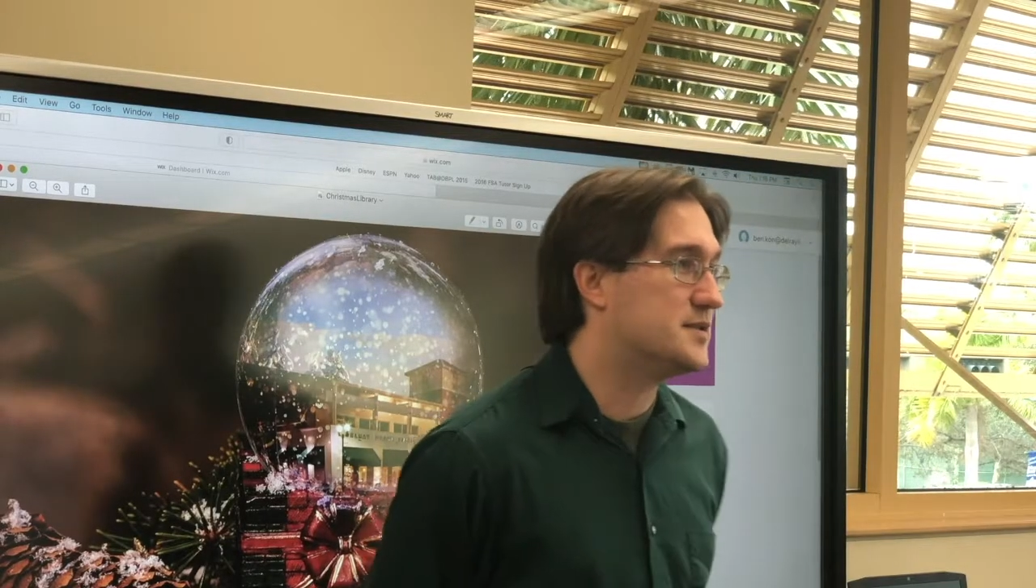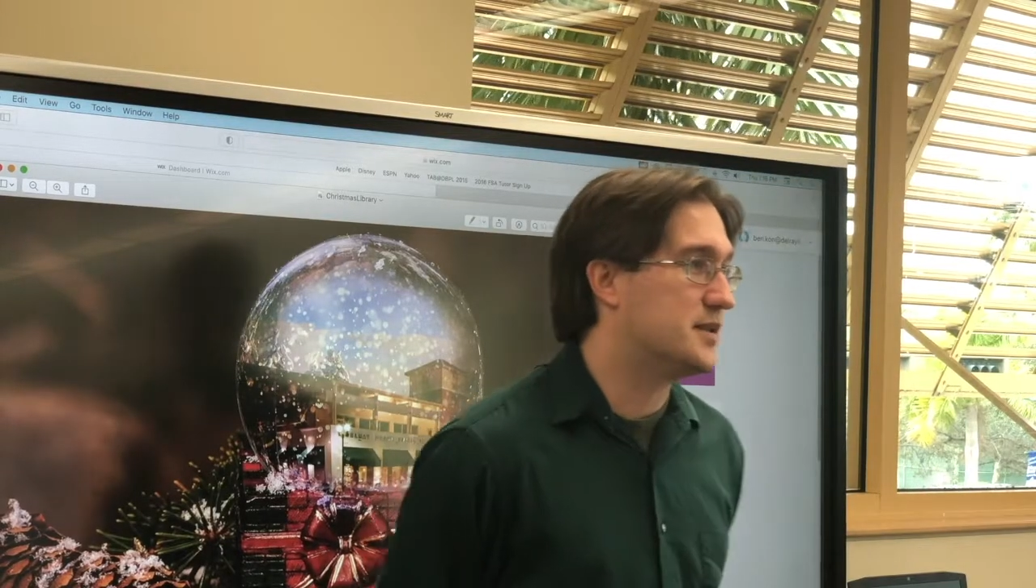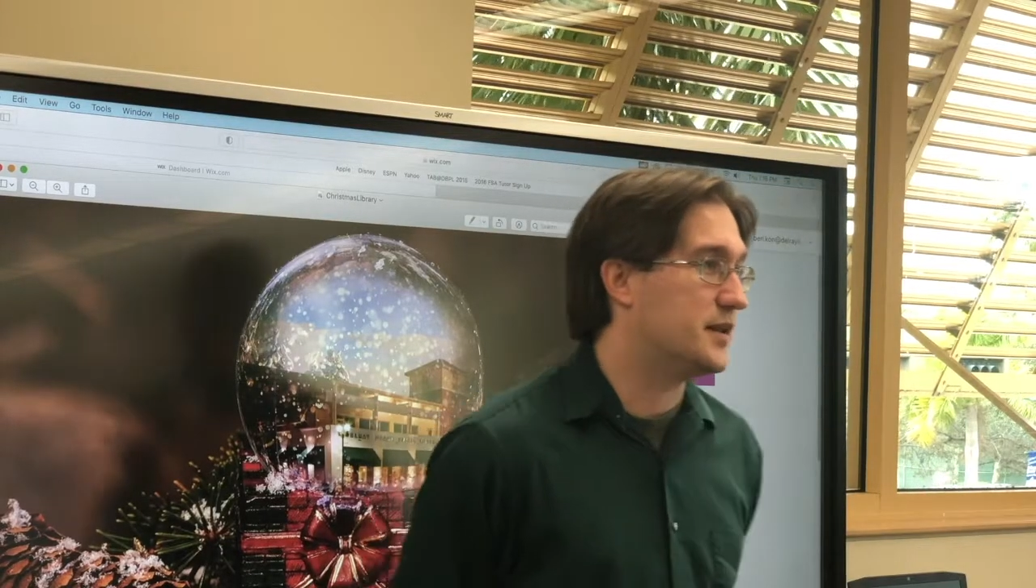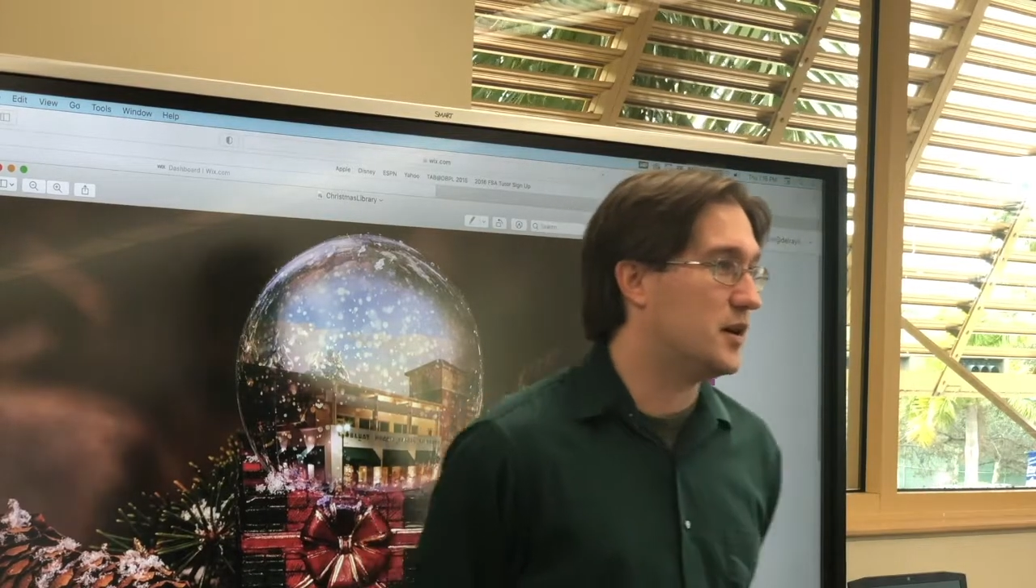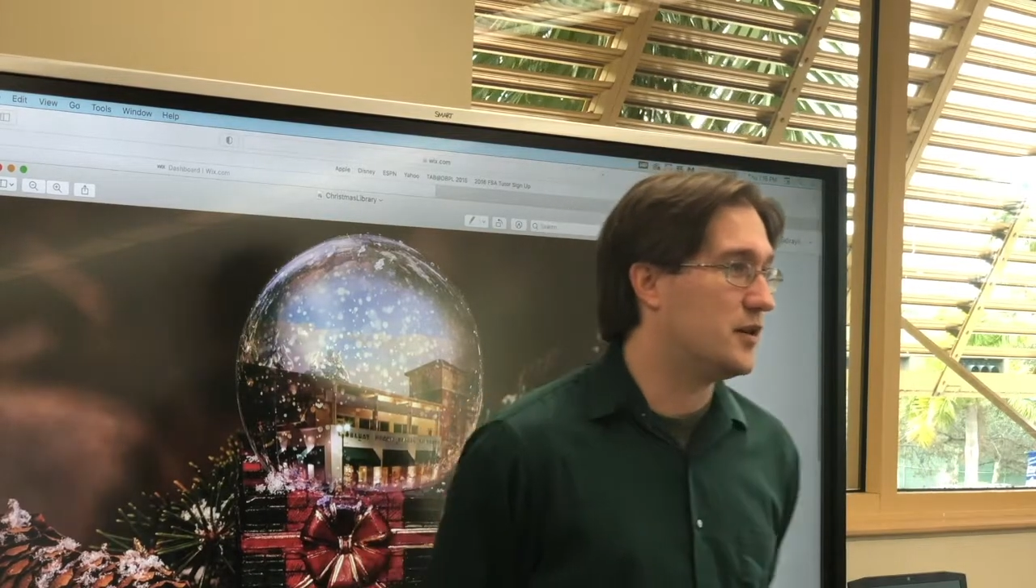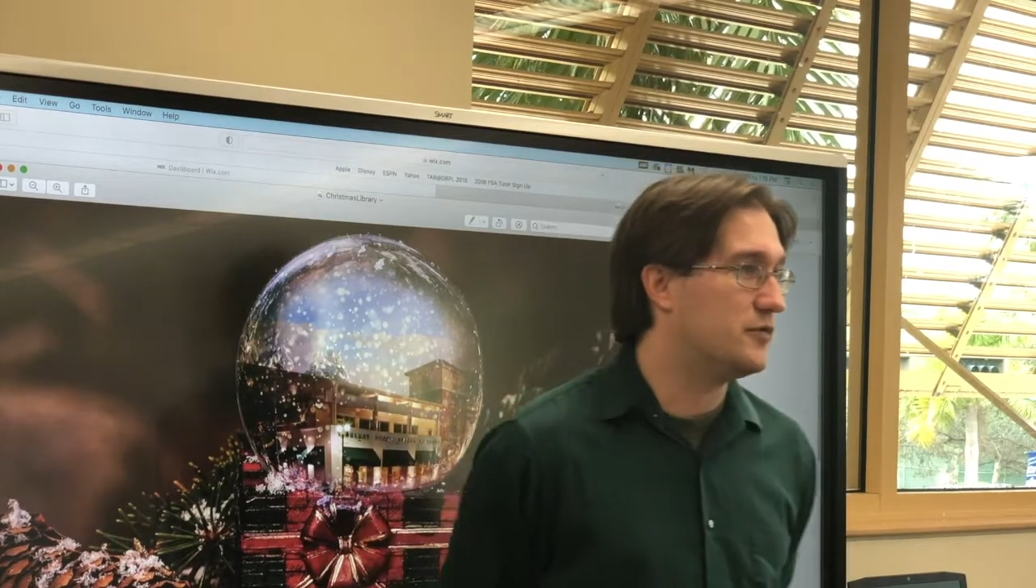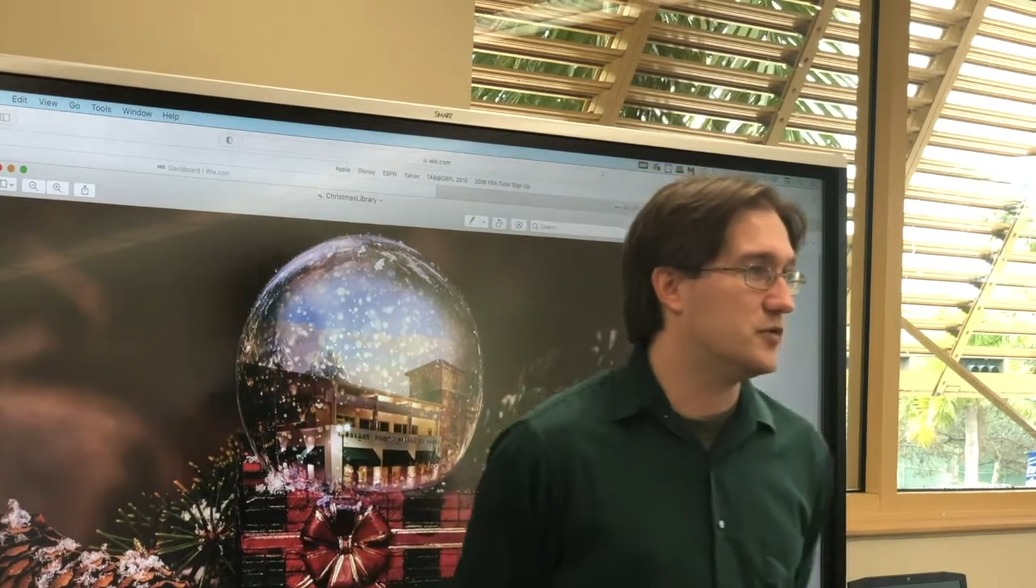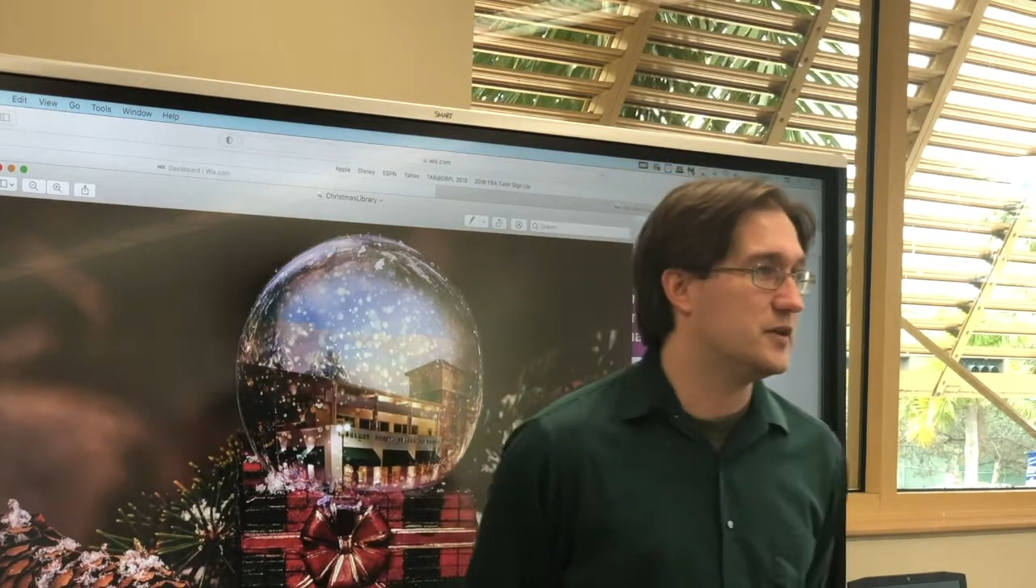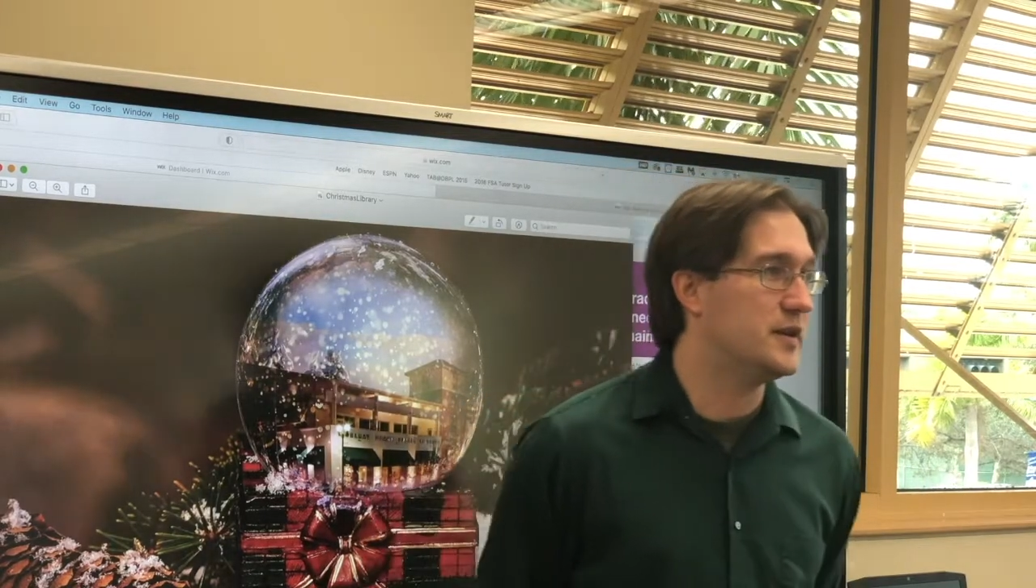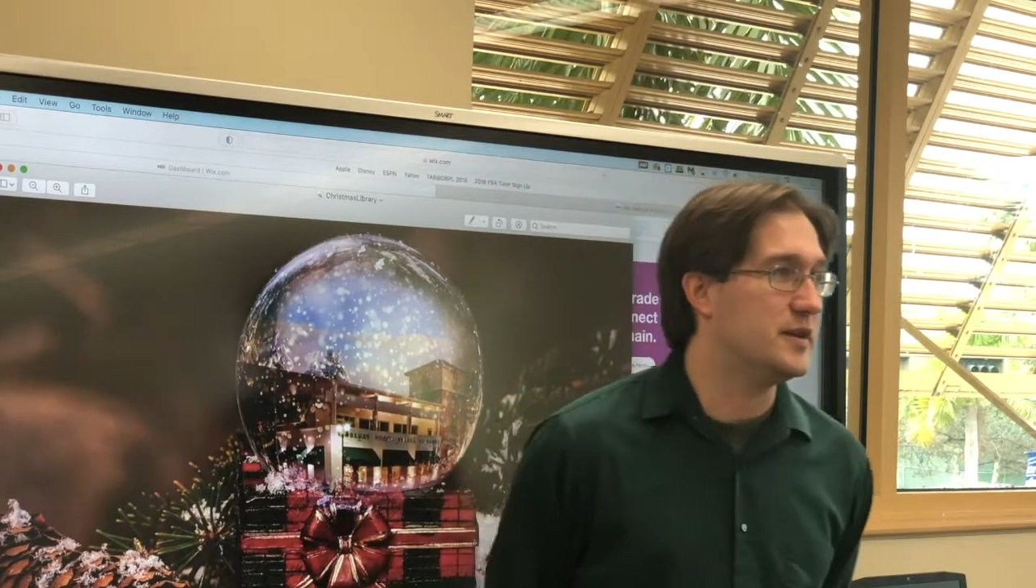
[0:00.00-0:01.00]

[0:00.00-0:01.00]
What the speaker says: that I offer